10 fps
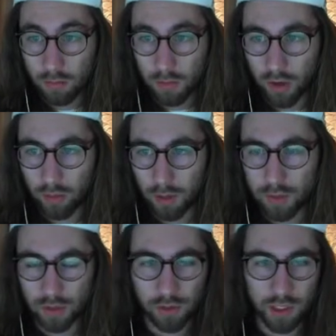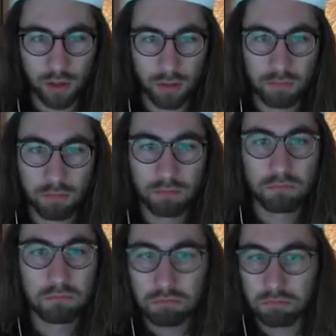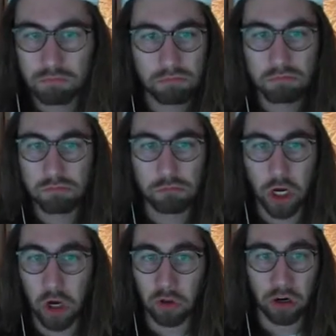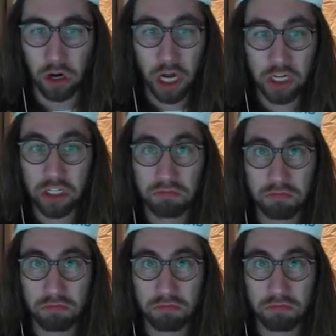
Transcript: Burned out bubs are illegal. No, they're not.